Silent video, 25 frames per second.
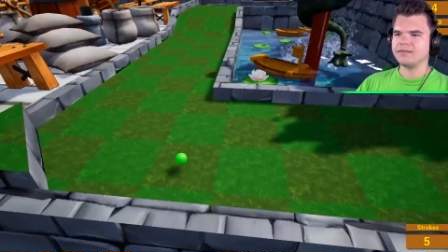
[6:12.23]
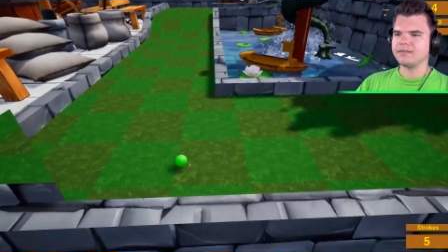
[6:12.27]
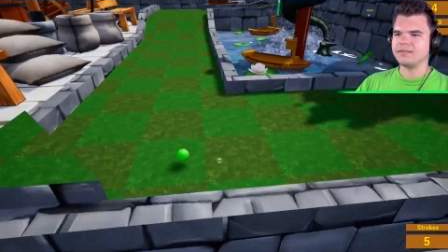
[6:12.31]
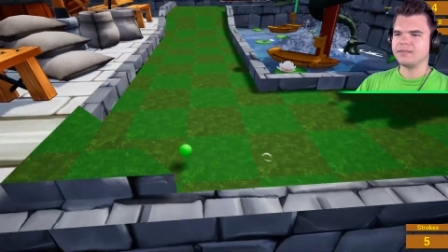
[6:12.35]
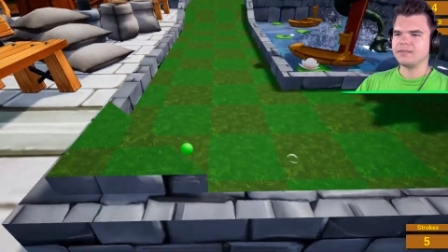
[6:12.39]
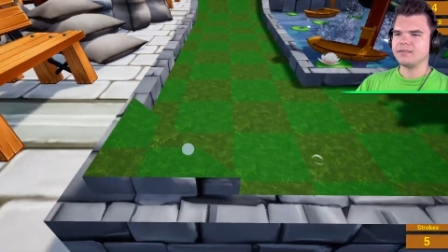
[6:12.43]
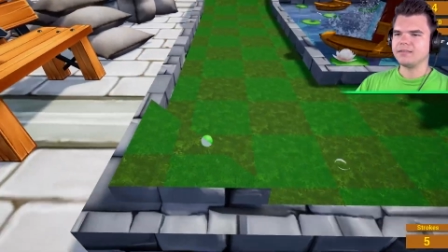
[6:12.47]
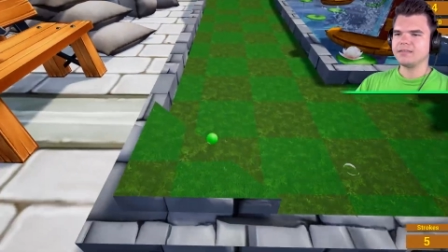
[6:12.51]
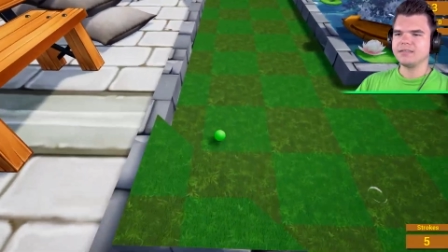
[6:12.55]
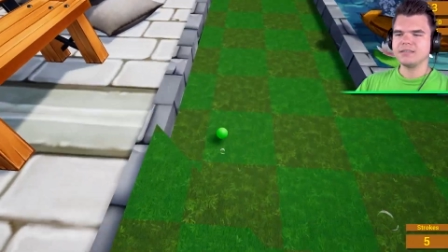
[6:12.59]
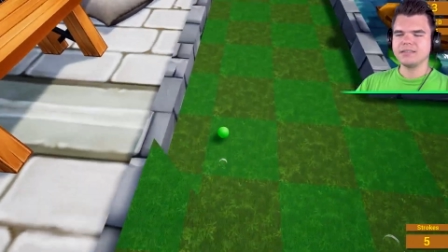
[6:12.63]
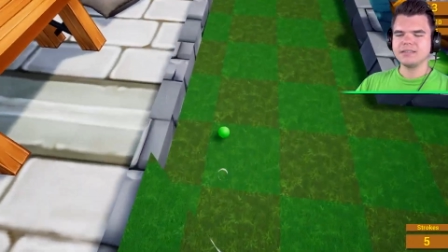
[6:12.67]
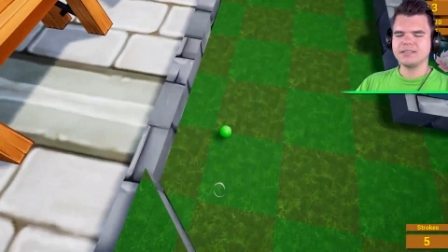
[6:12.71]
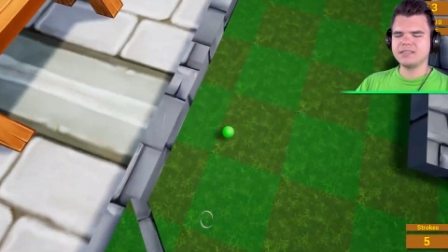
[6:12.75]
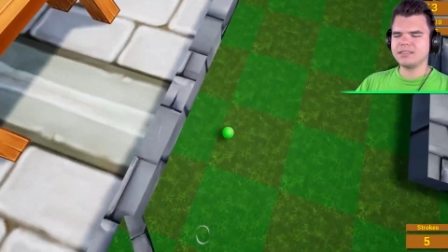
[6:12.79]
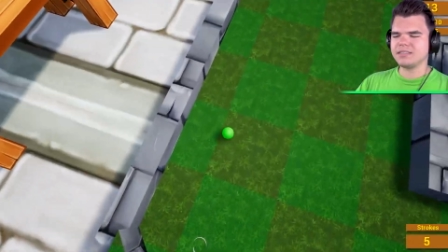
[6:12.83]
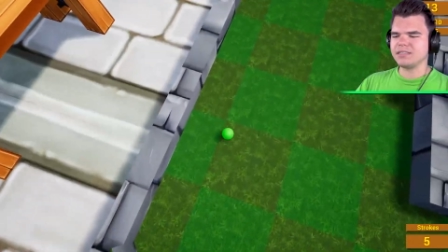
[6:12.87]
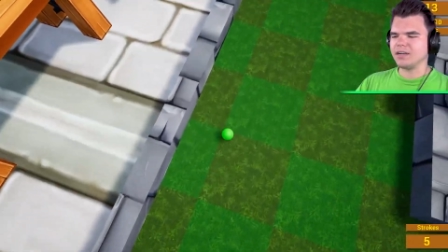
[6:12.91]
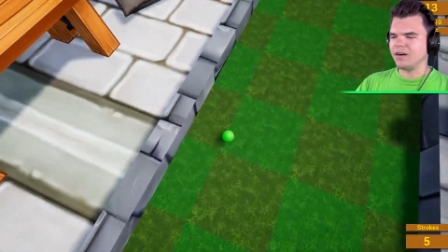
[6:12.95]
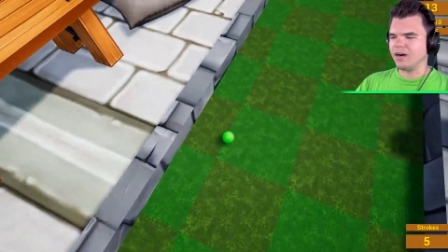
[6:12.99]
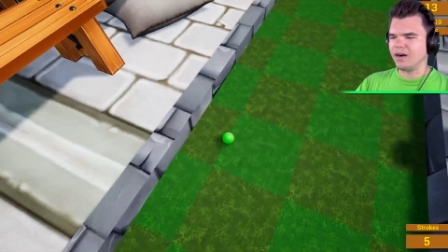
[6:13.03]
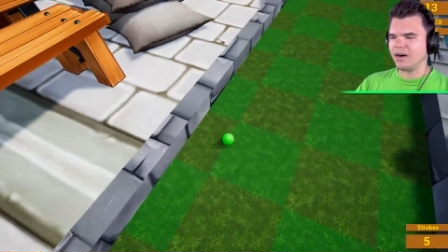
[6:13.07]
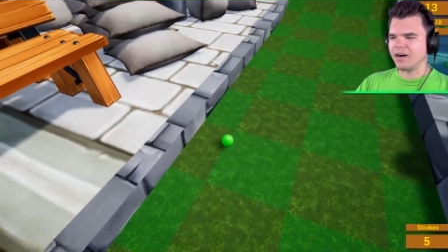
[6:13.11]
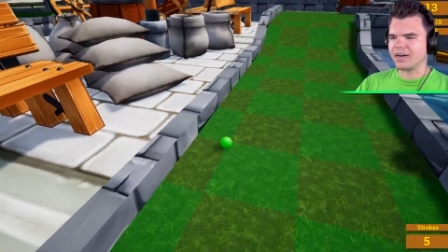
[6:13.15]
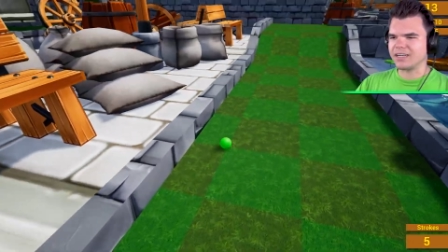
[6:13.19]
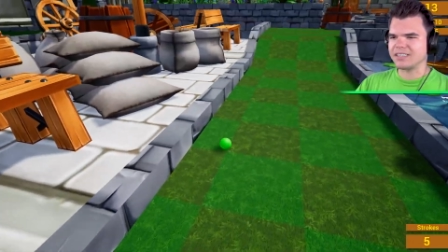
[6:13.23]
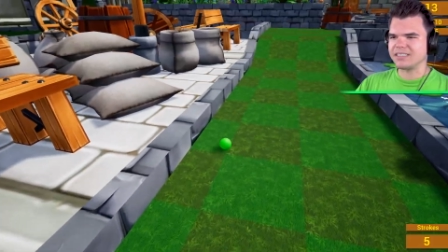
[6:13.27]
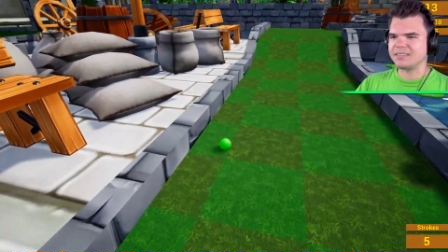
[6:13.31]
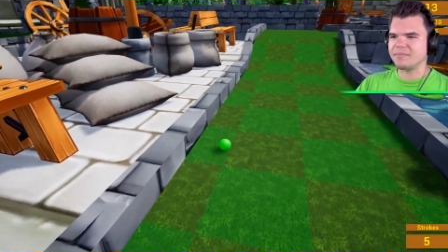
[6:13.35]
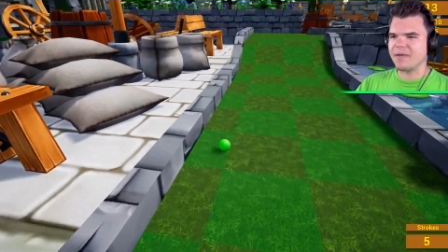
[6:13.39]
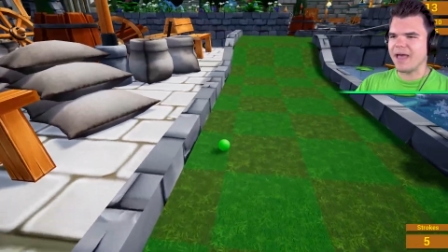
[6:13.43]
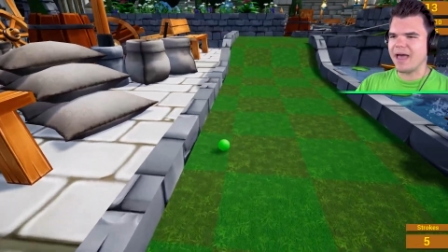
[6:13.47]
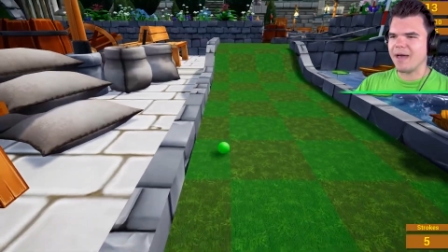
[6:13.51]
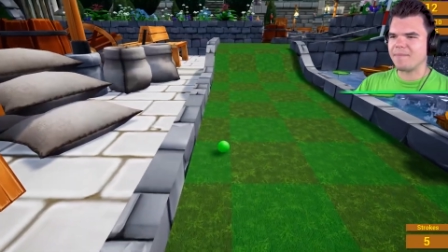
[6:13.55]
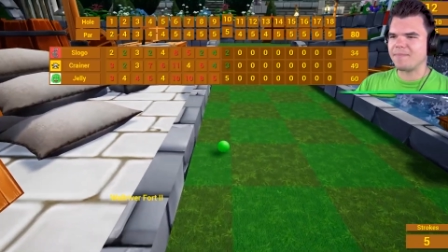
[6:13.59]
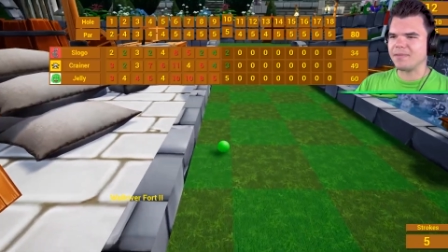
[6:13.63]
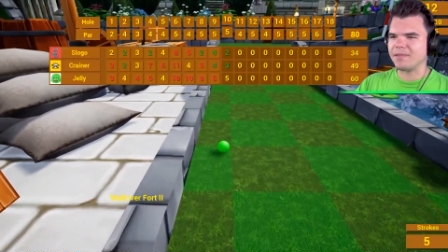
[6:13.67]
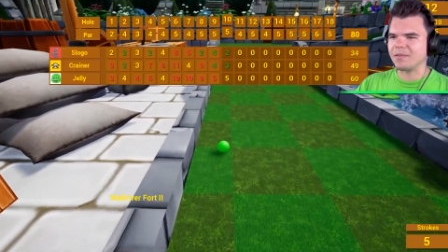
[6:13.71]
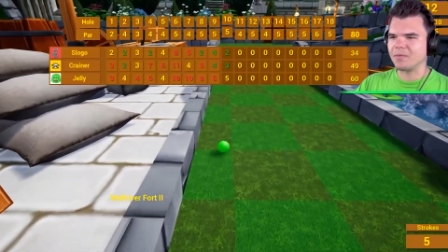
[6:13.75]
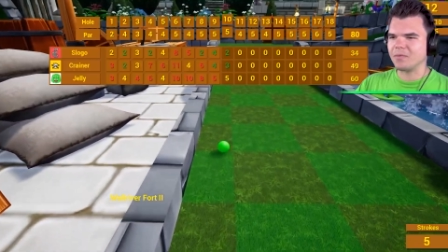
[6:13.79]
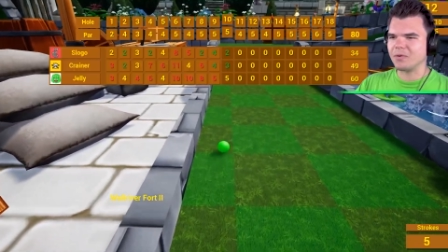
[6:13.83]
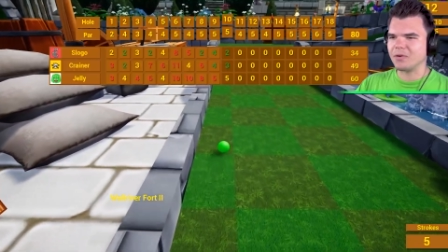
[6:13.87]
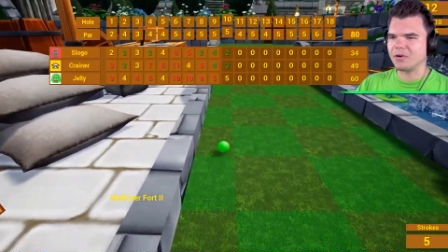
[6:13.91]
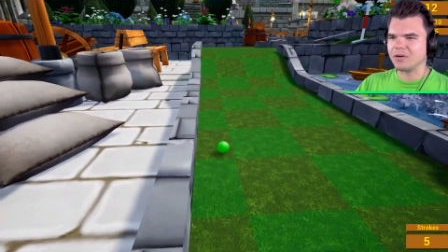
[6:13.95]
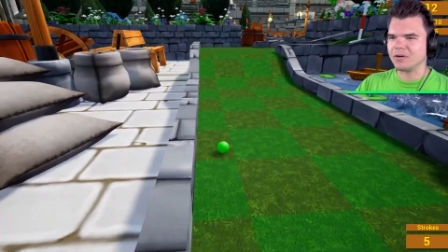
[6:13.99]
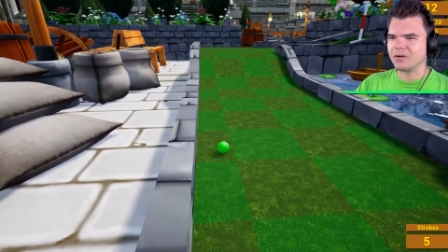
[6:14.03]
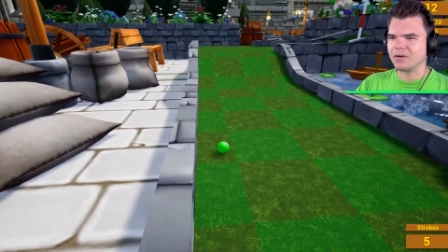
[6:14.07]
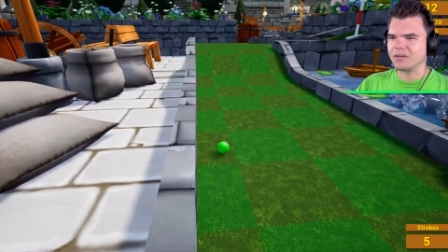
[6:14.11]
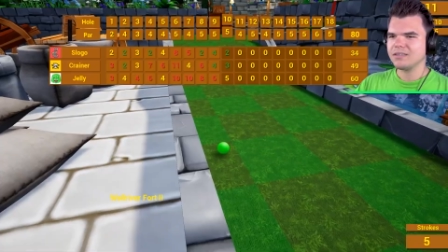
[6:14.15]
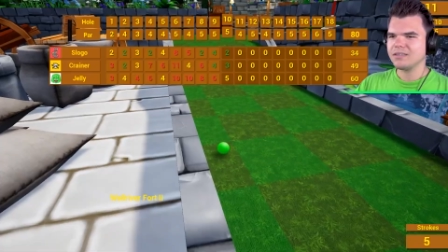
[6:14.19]
it. This is the hardest map in the
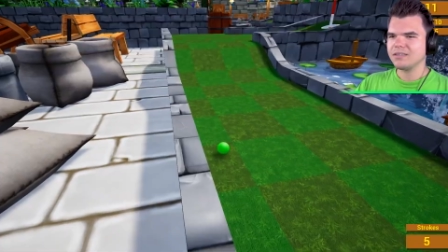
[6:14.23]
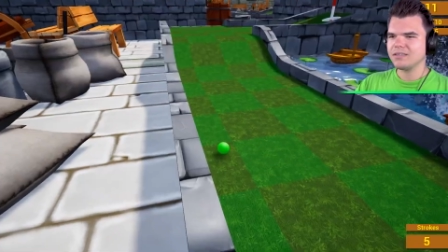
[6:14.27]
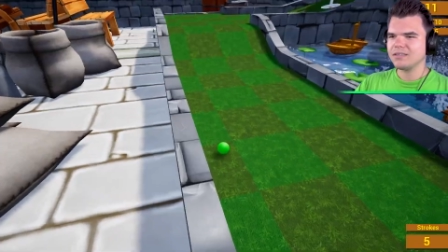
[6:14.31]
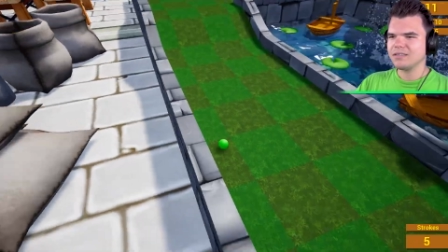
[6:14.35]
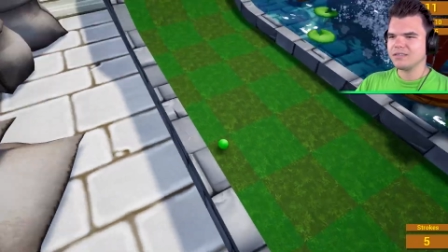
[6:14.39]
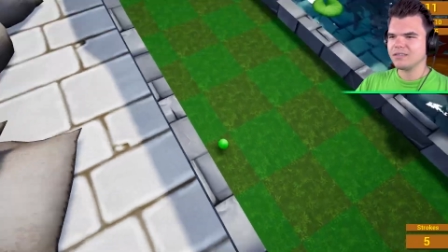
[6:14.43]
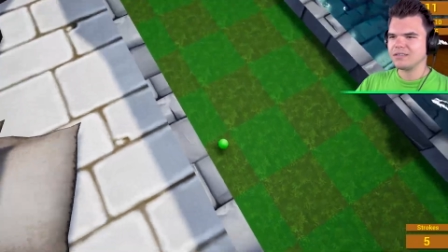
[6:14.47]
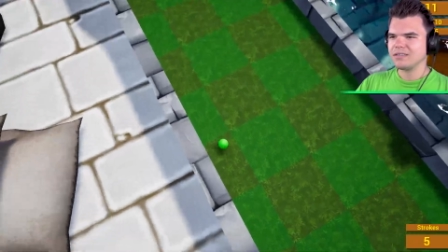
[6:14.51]
world. It's, it's